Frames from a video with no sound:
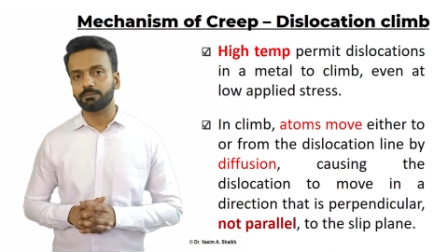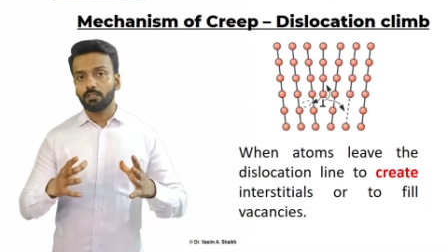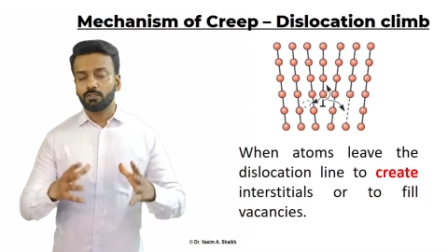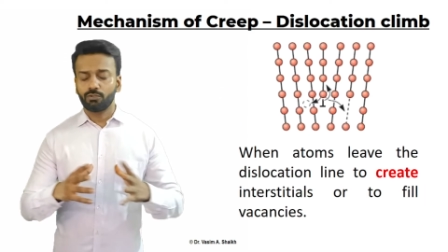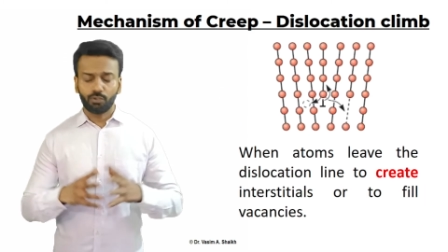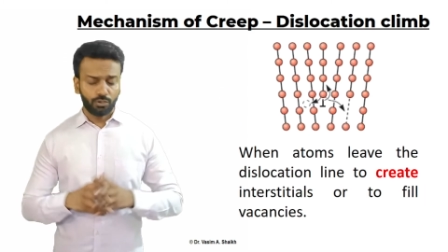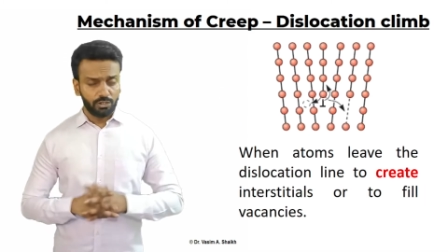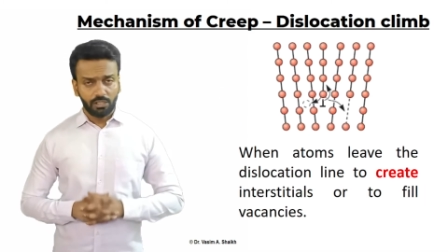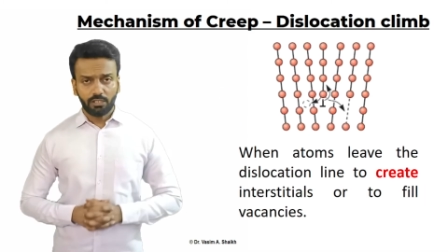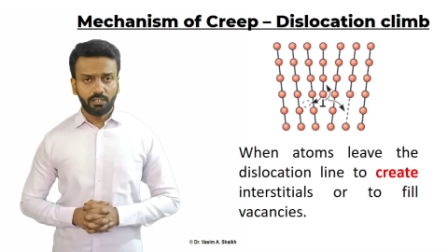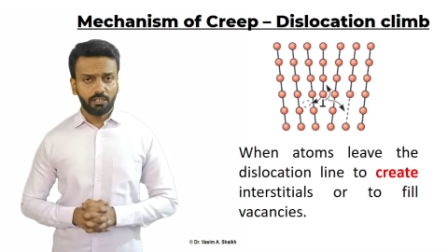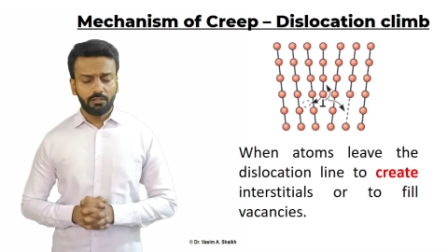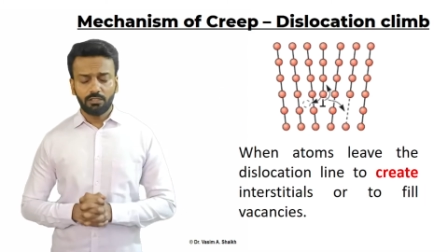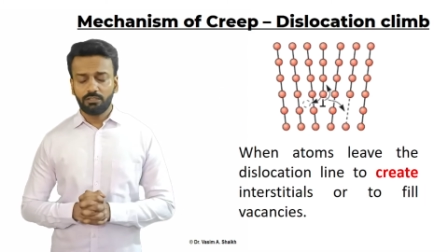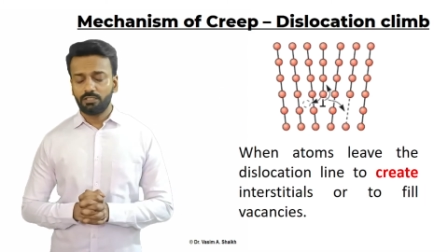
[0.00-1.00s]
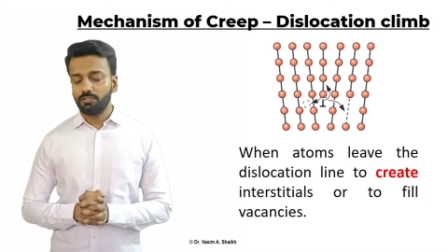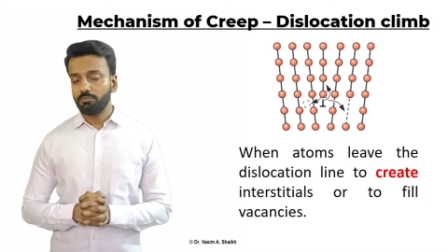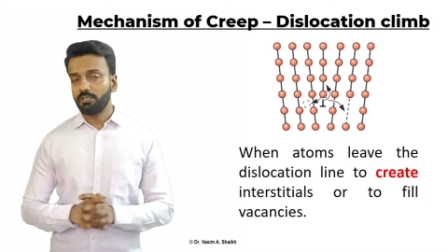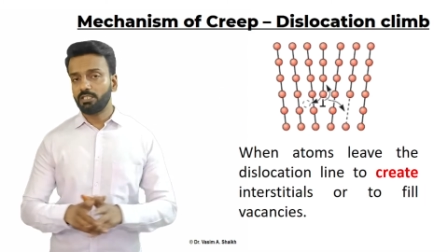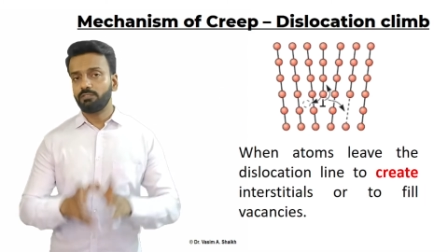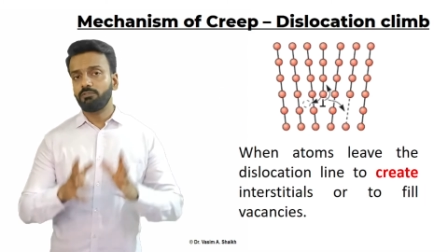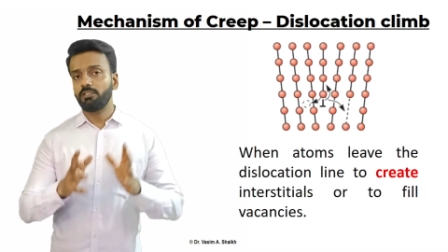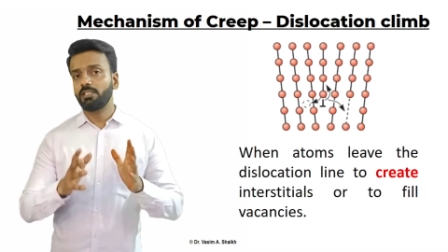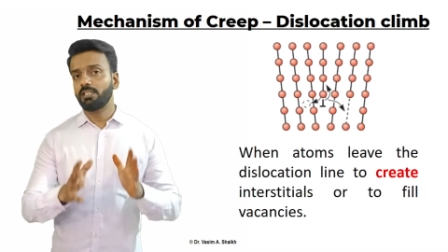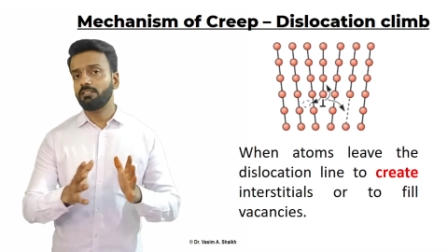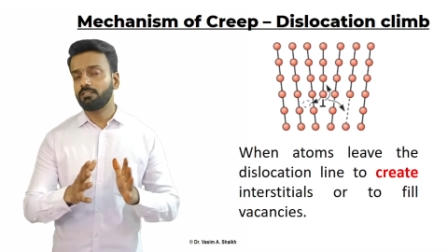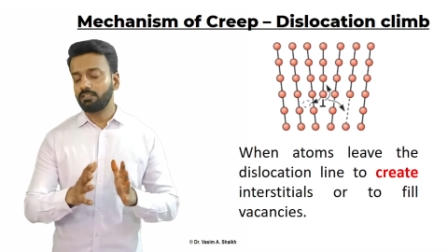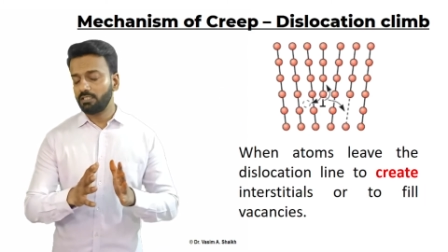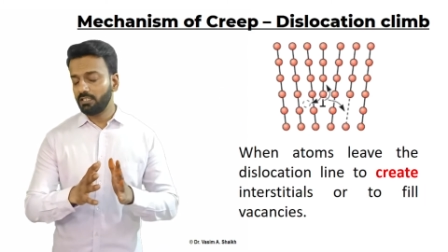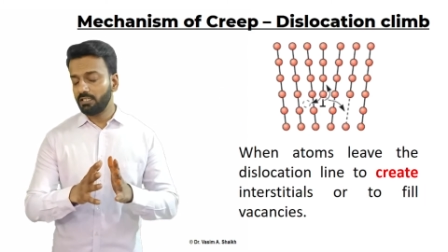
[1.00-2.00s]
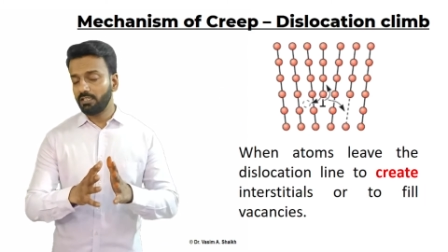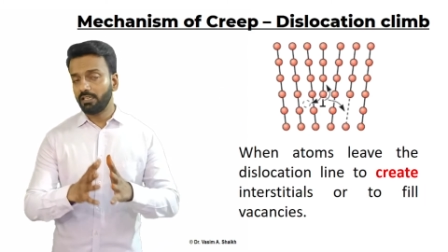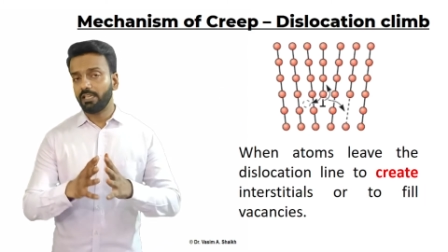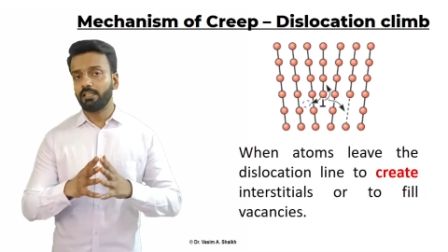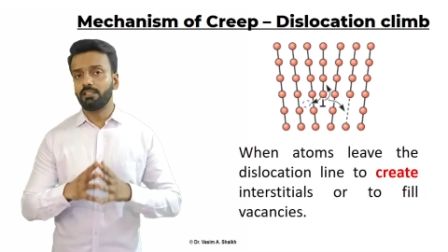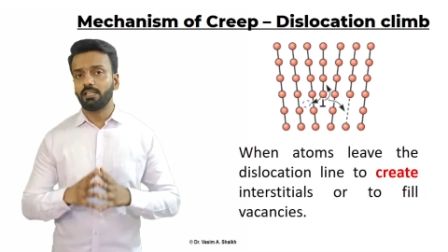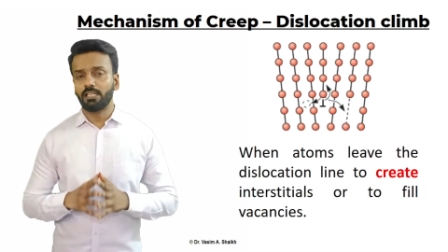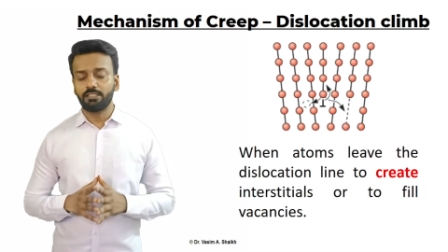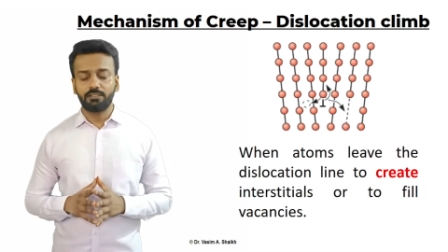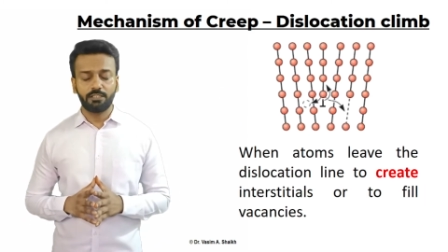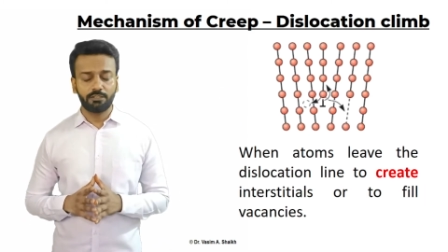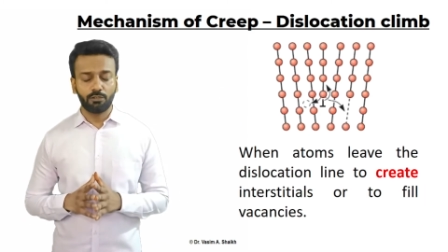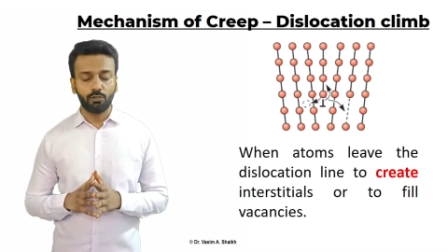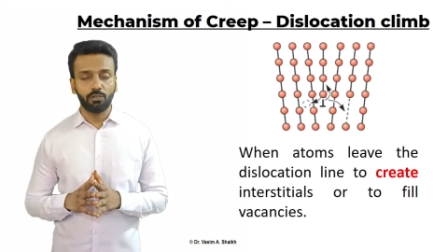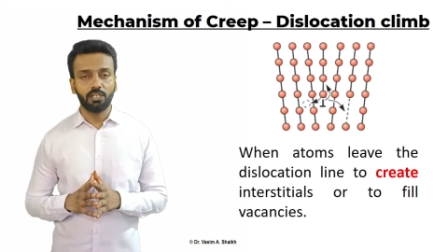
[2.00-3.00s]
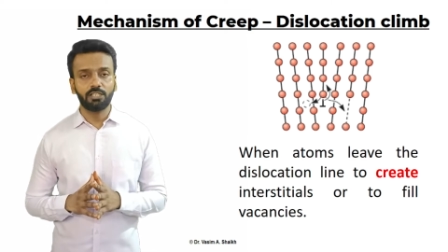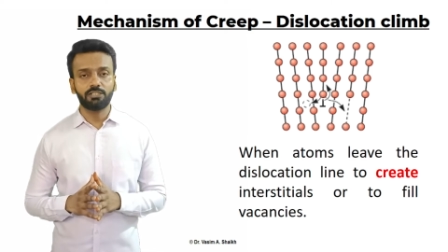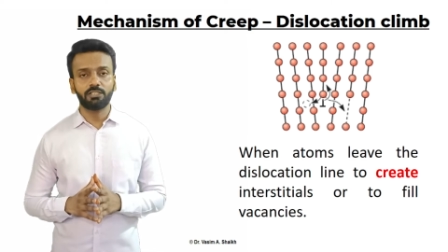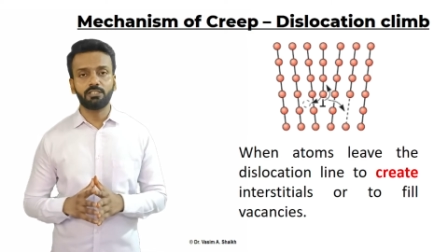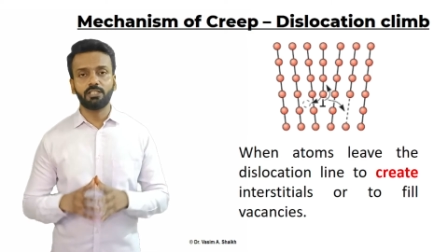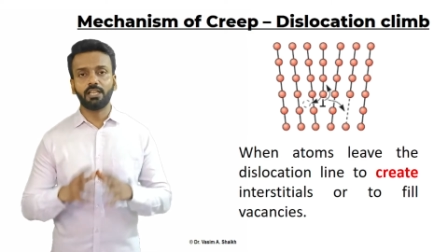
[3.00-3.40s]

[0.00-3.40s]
So here in this image we can see an edge dislocation,